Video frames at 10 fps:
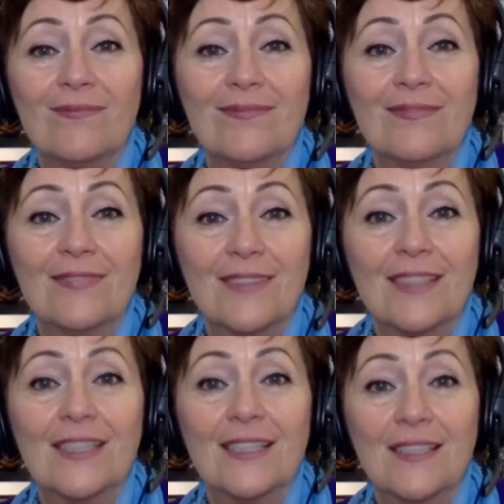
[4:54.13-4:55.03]

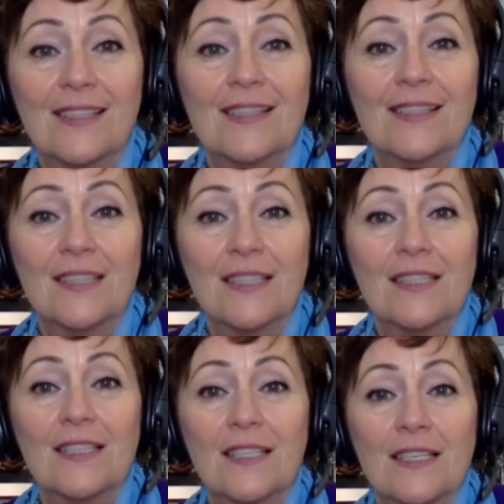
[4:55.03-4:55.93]
Exactly. And that's what it
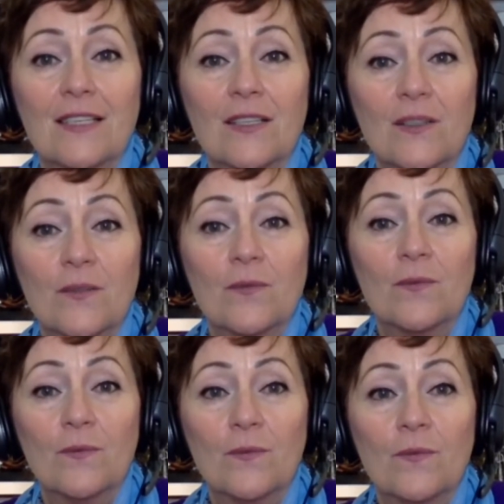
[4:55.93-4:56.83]
is. And
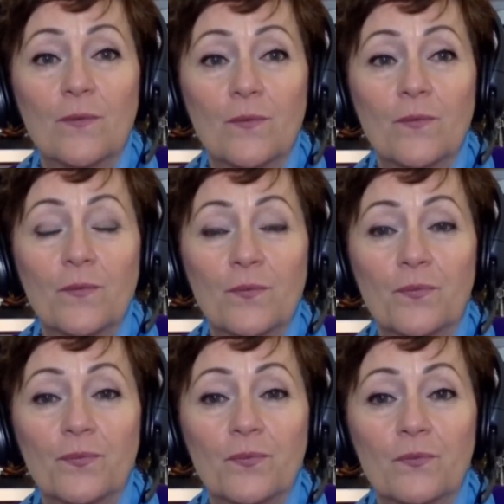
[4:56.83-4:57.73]
like I've said
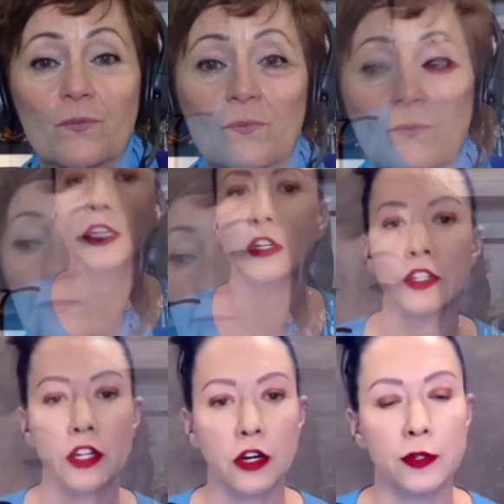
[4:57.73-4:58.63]
before, 7 years
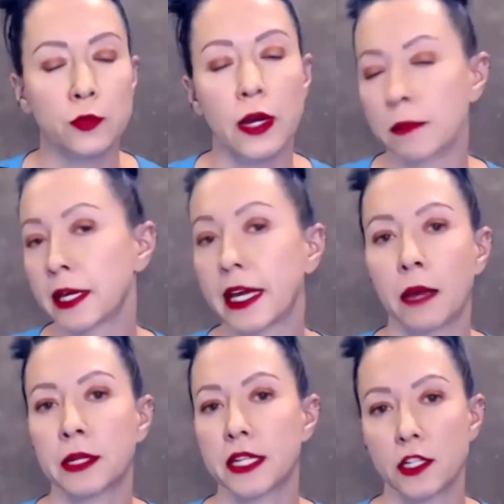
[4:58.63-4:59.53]
ago is when I
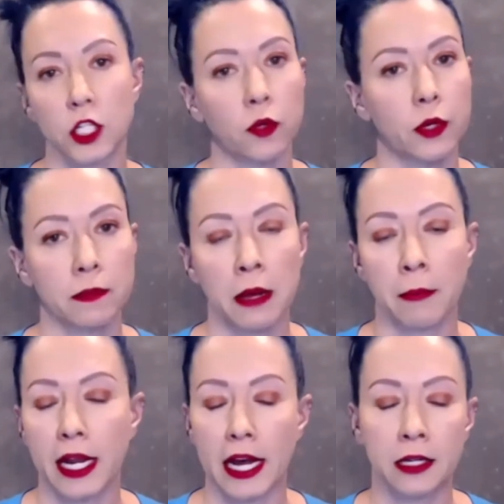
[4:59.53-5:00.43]
became intentional with my
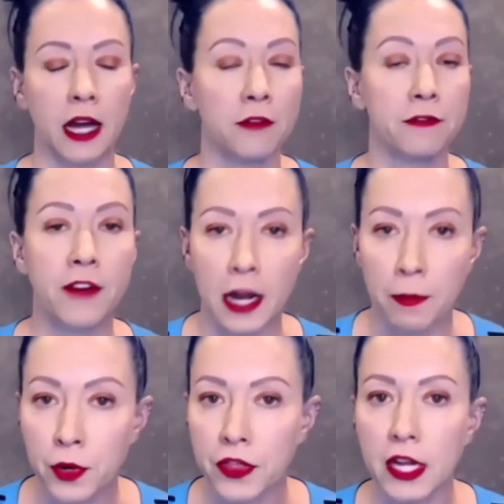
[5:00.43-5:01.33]
money. I got fed
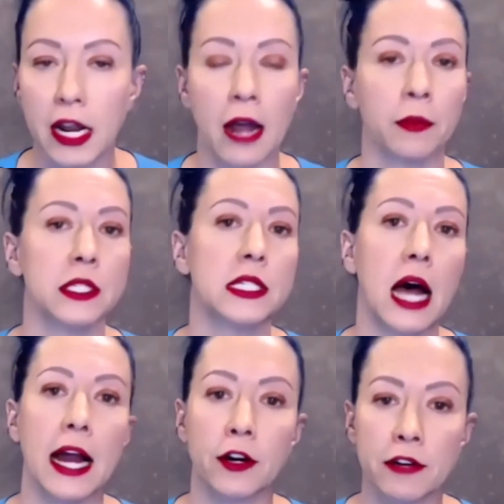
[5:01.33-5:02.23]
up with it. I was
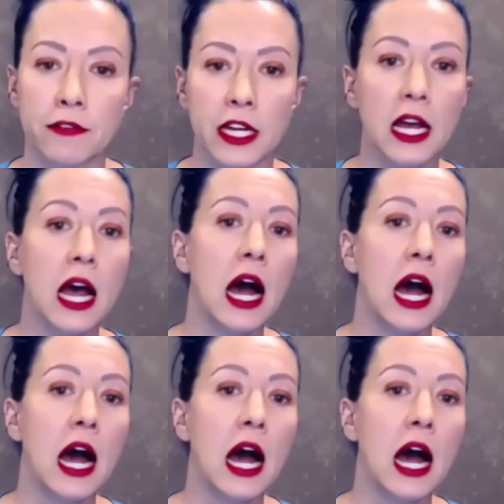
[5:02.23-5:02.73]
tired of it.